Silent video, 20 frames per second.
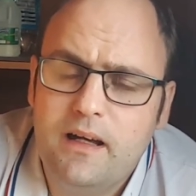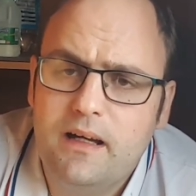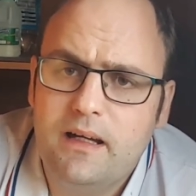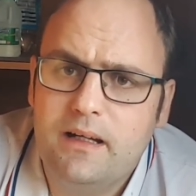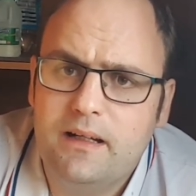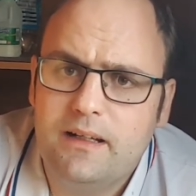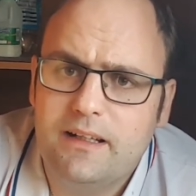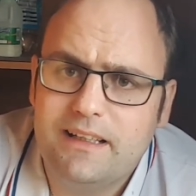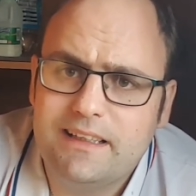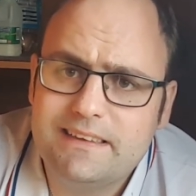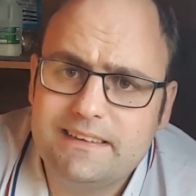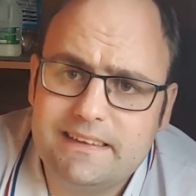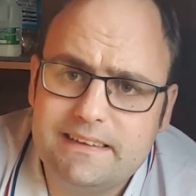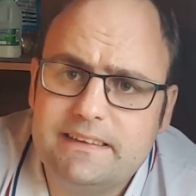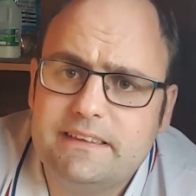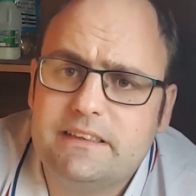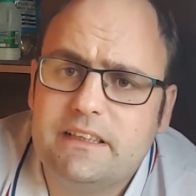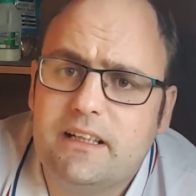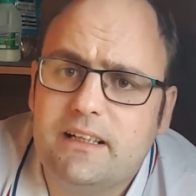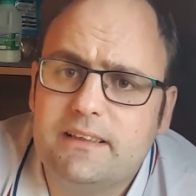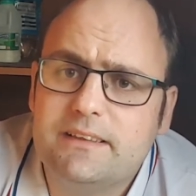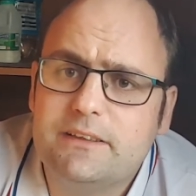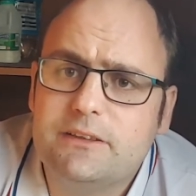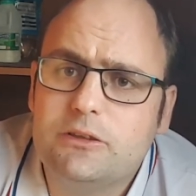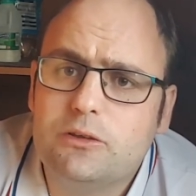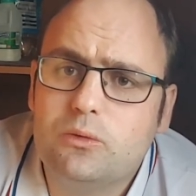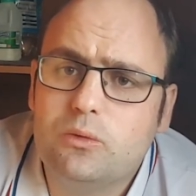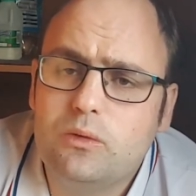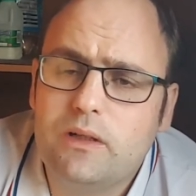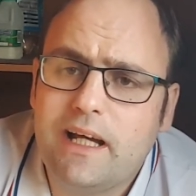As it's starting to
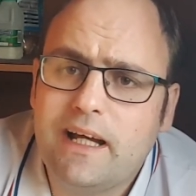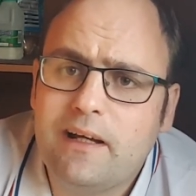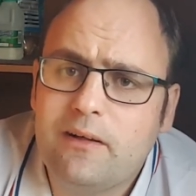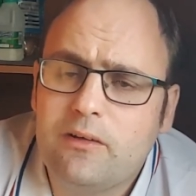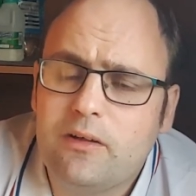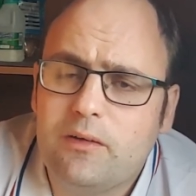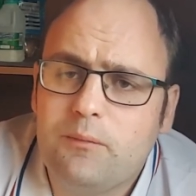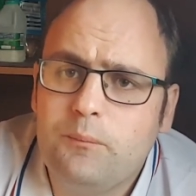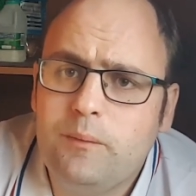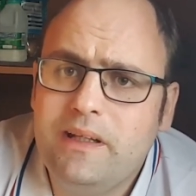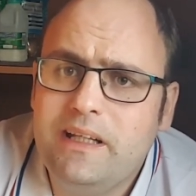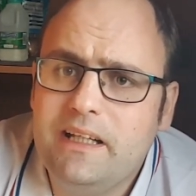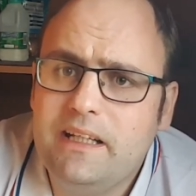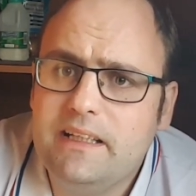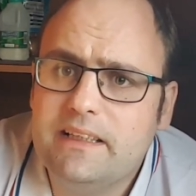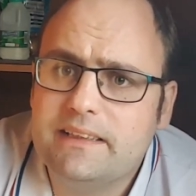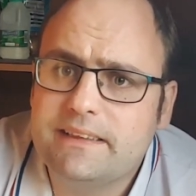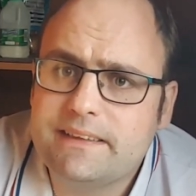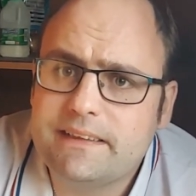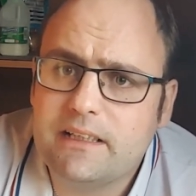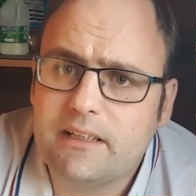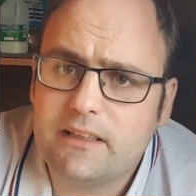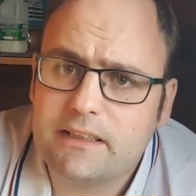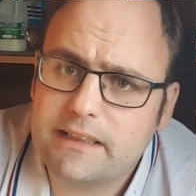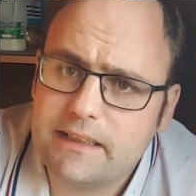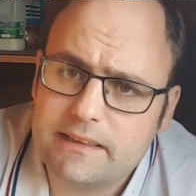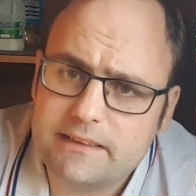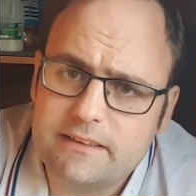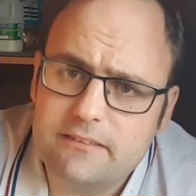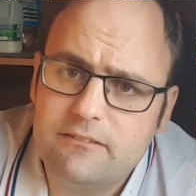cool down and we need to start
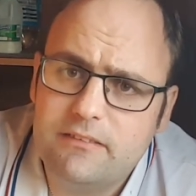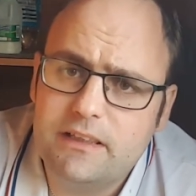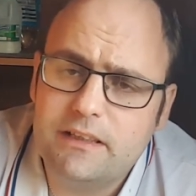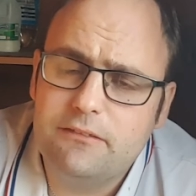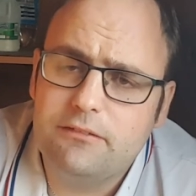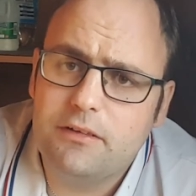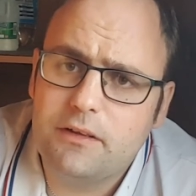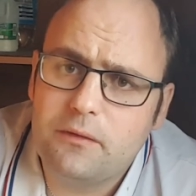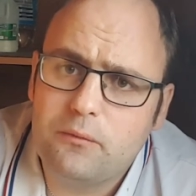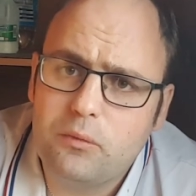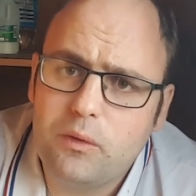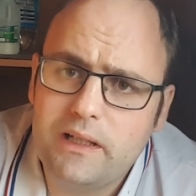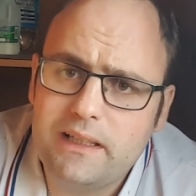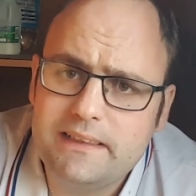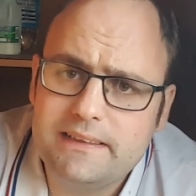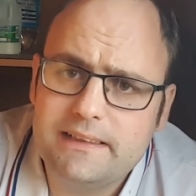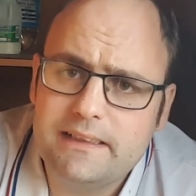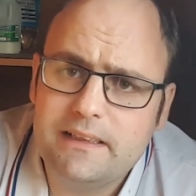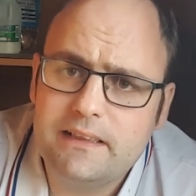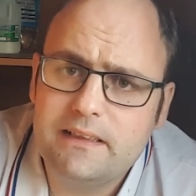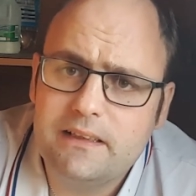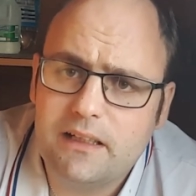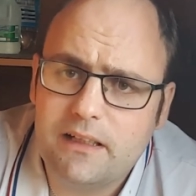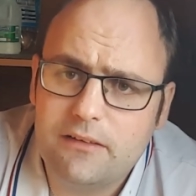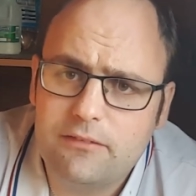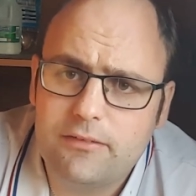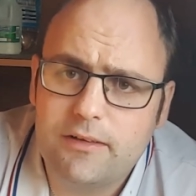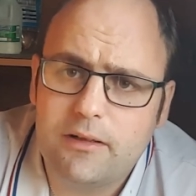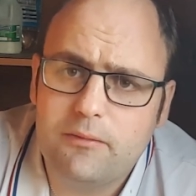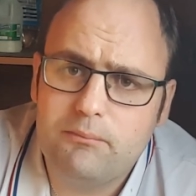getting ready for the winter,
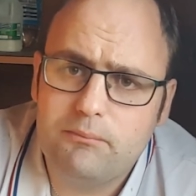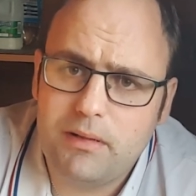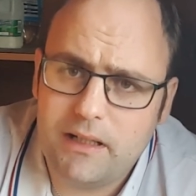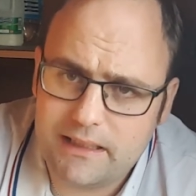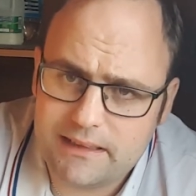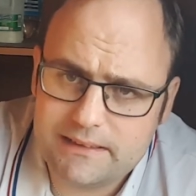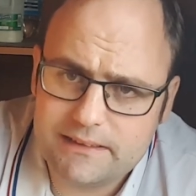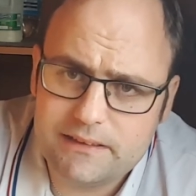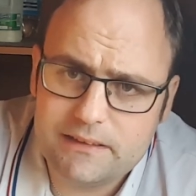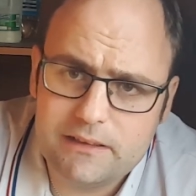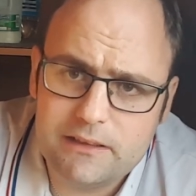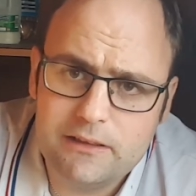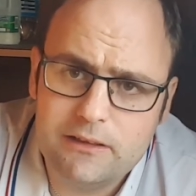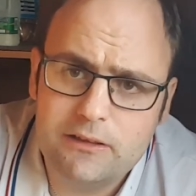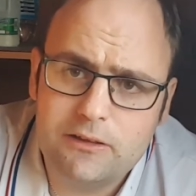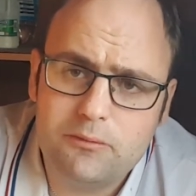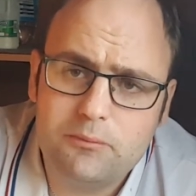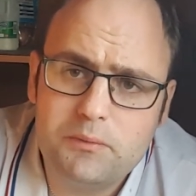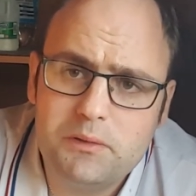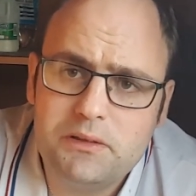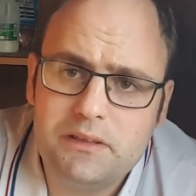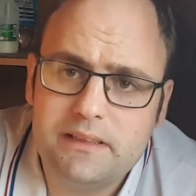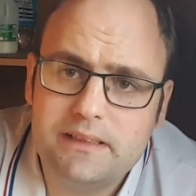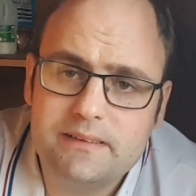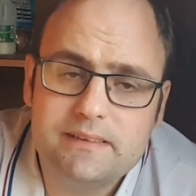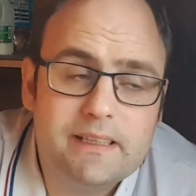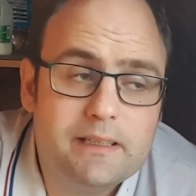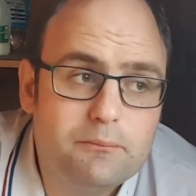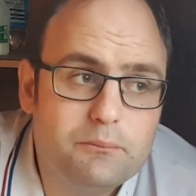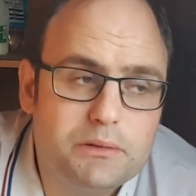I've come back to the allotment. The
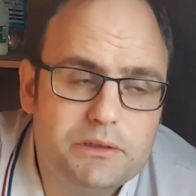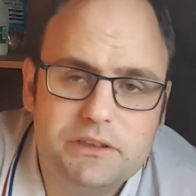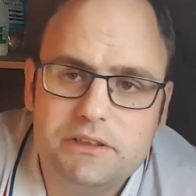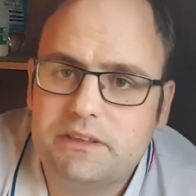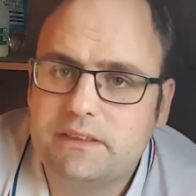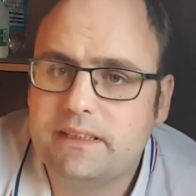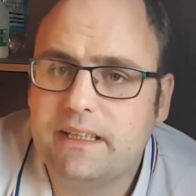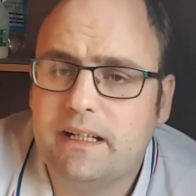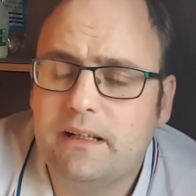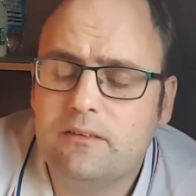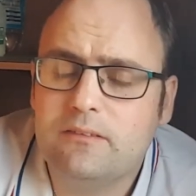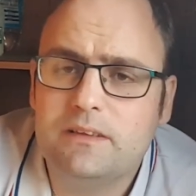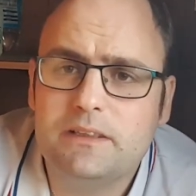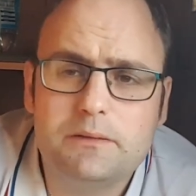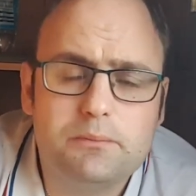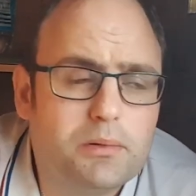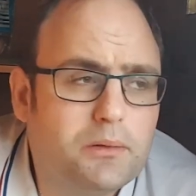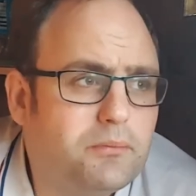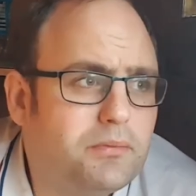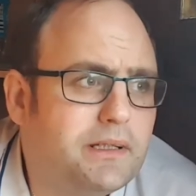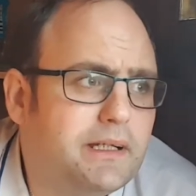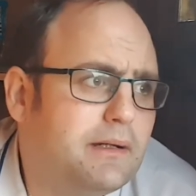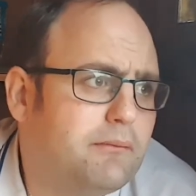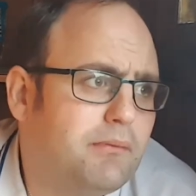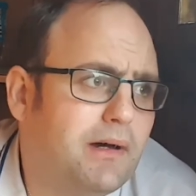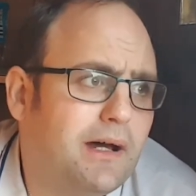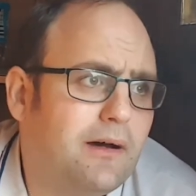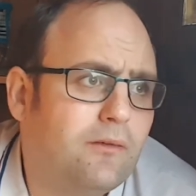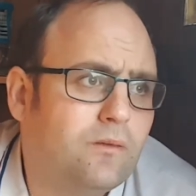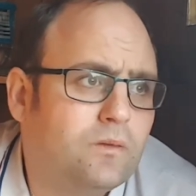temperature's down, it's probably
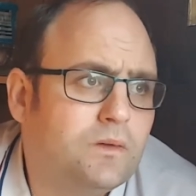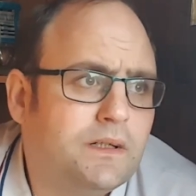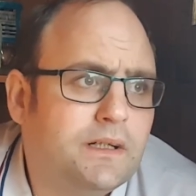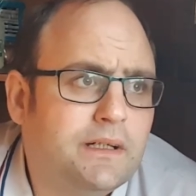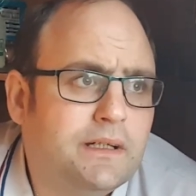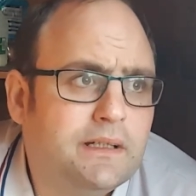about